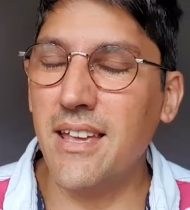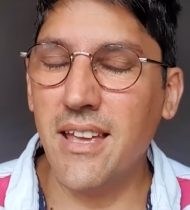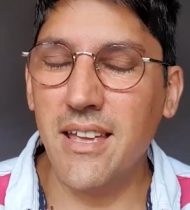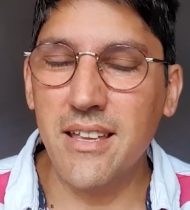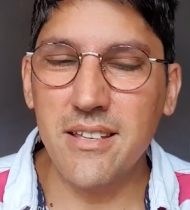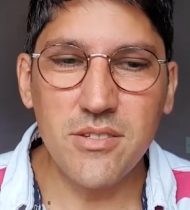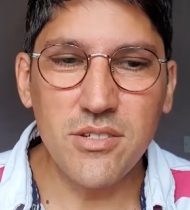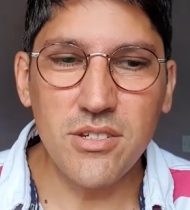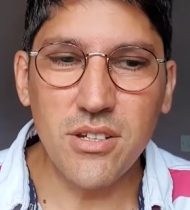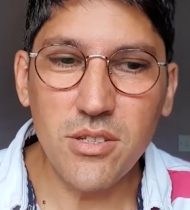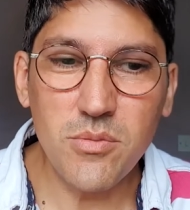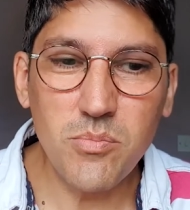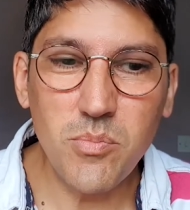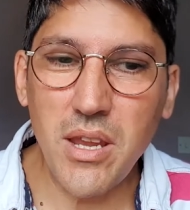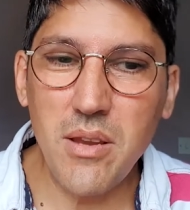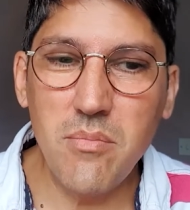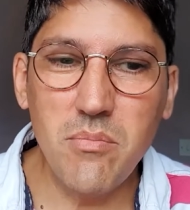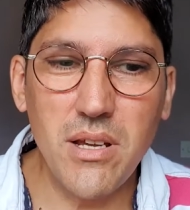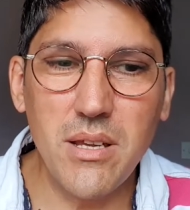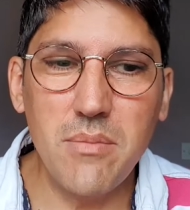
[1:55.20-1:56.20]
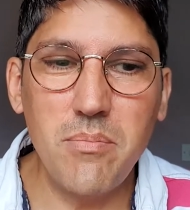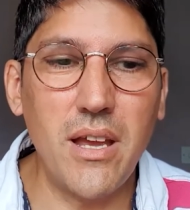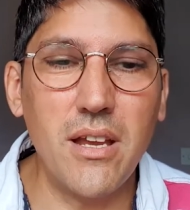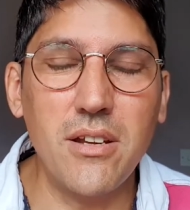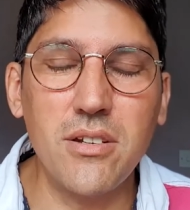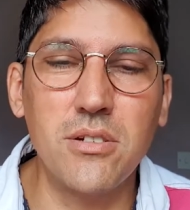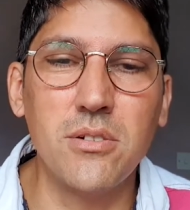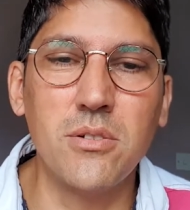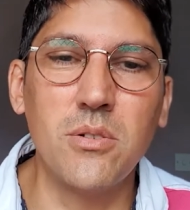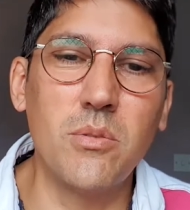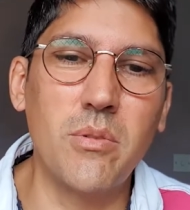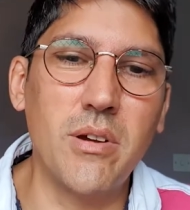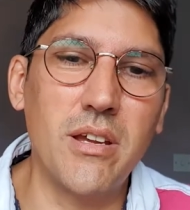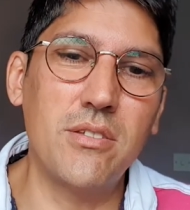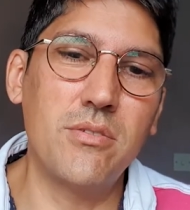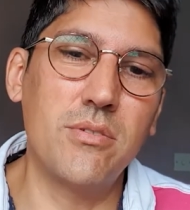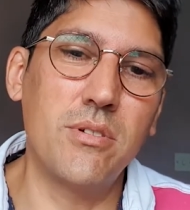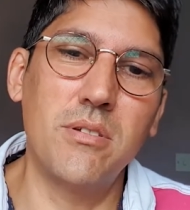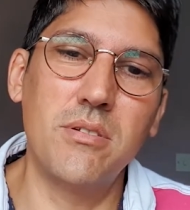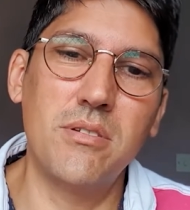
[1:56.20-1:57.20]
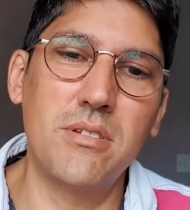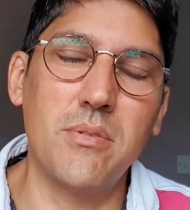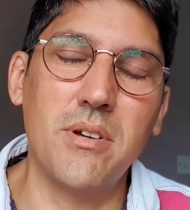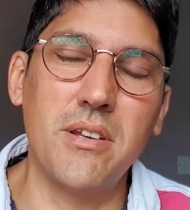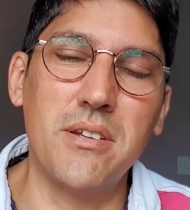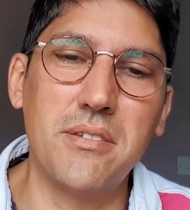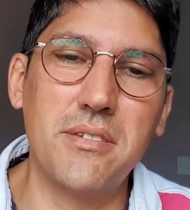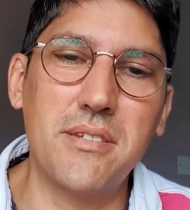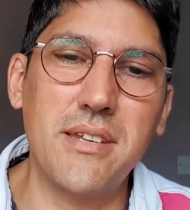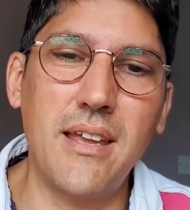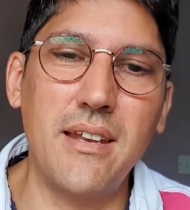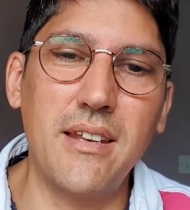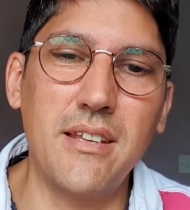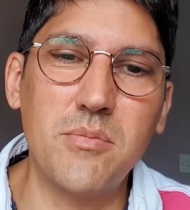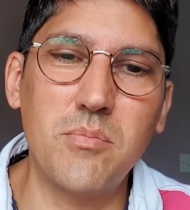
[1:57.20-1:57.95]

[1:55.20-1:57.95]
has just been my passion all the way through to understand this